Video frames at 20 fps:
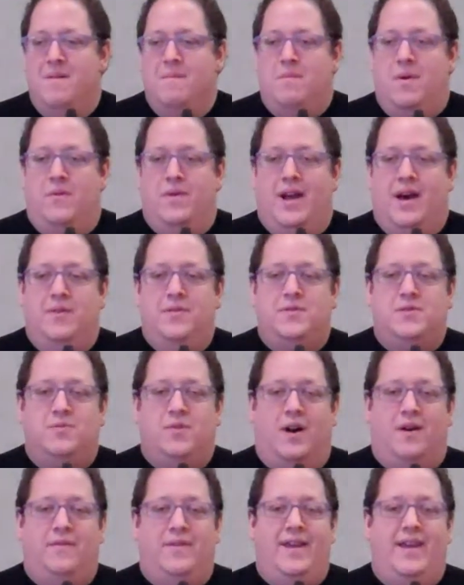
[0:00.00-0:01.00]
But when I was
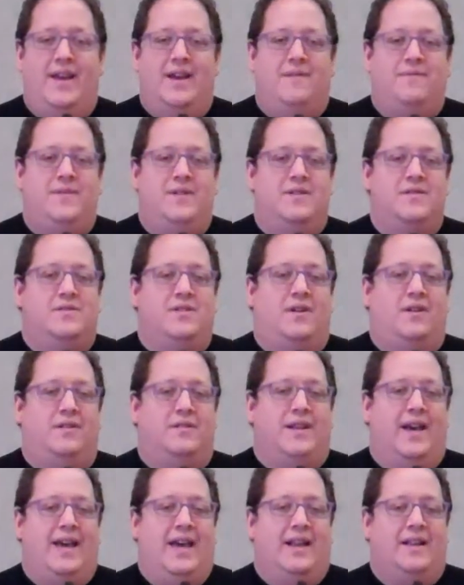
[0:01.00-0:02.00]
12 and a half years
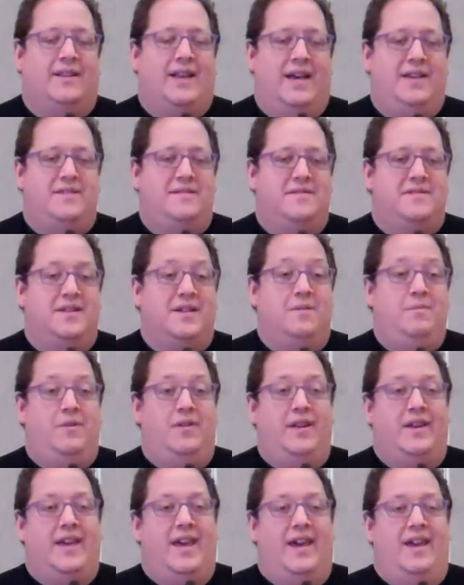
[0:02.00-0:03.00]
old, I had a license to
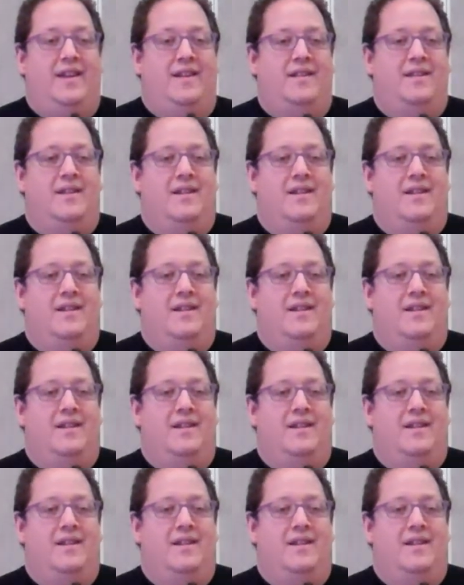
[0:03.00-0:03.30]
communicate.